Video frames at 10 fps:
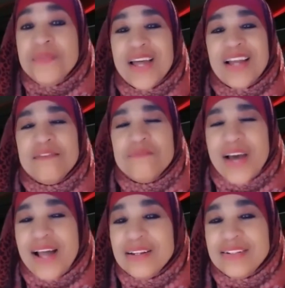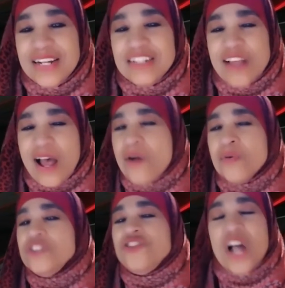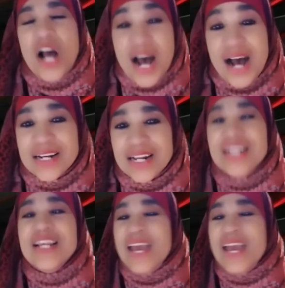That invalidates our shahada.